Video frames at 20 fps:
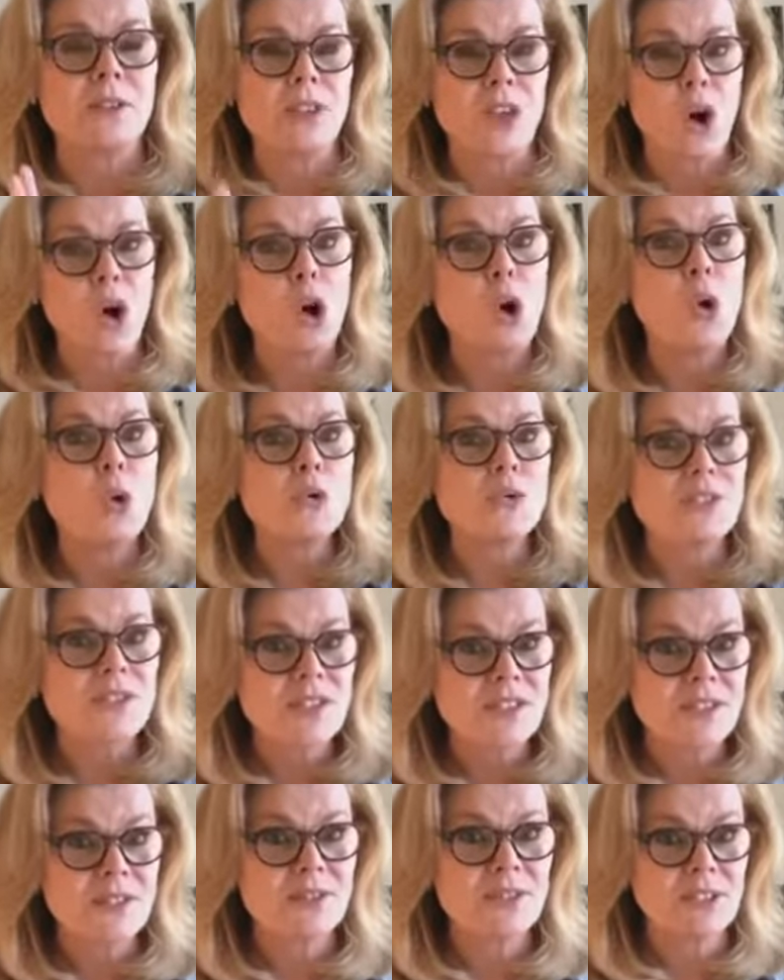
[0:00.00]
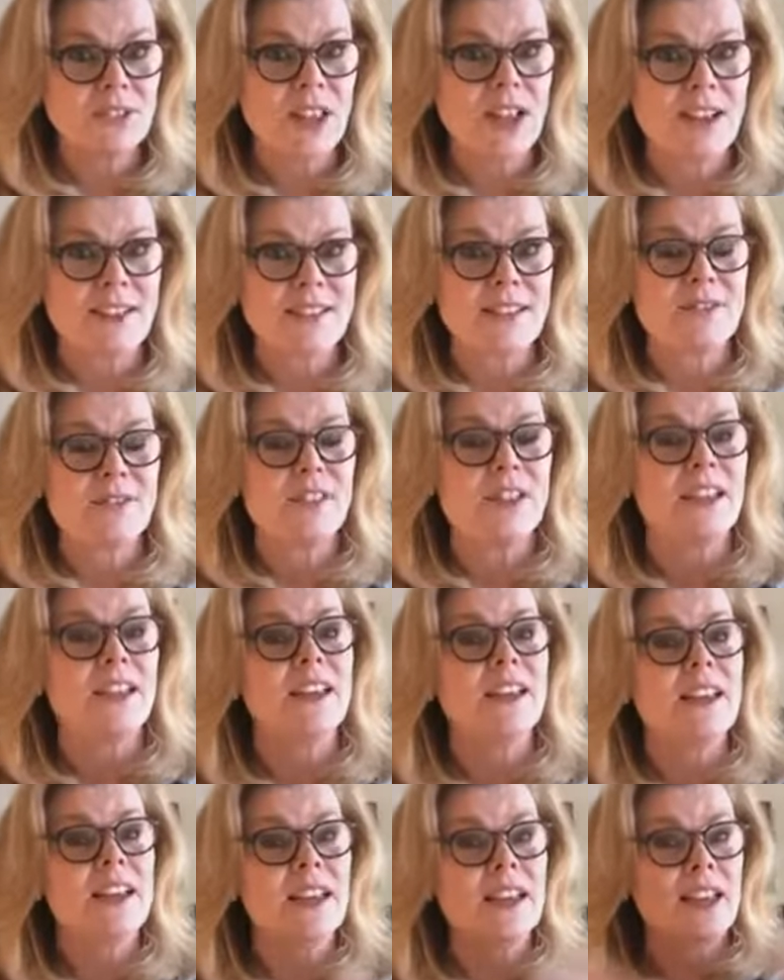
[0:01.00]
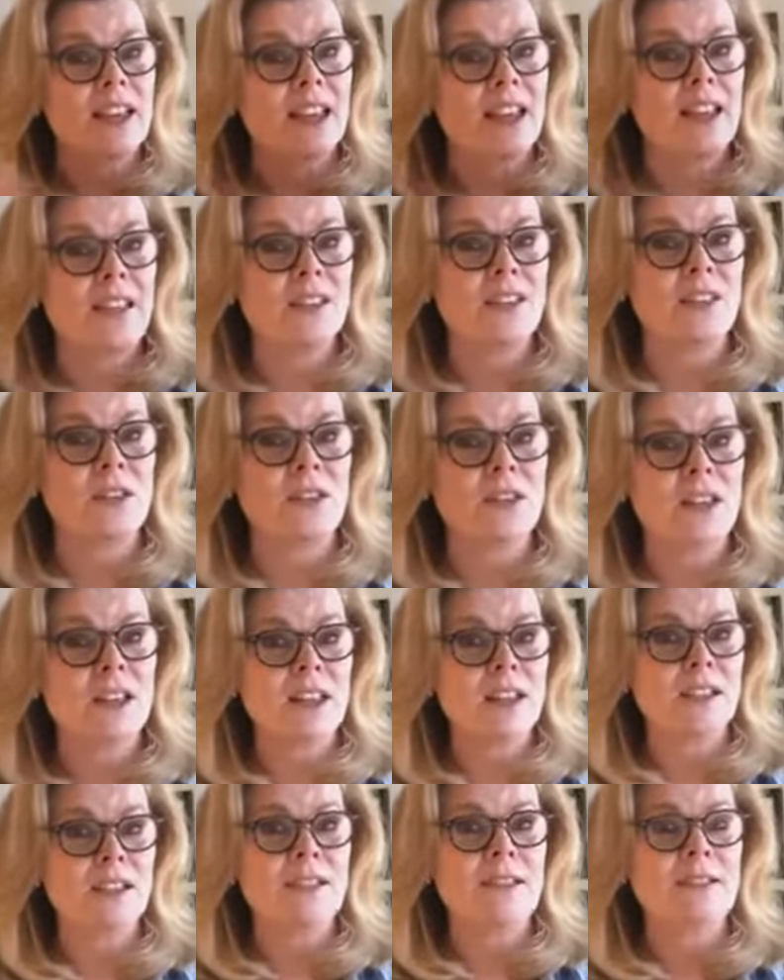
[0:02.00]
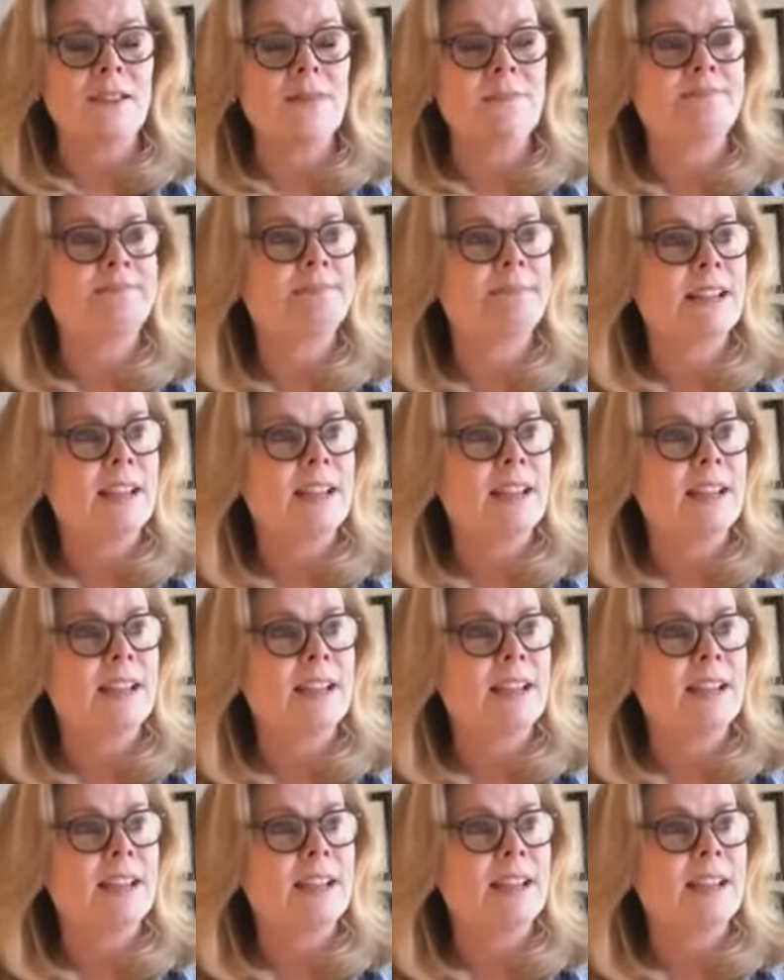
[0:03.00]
the host philosophy in, in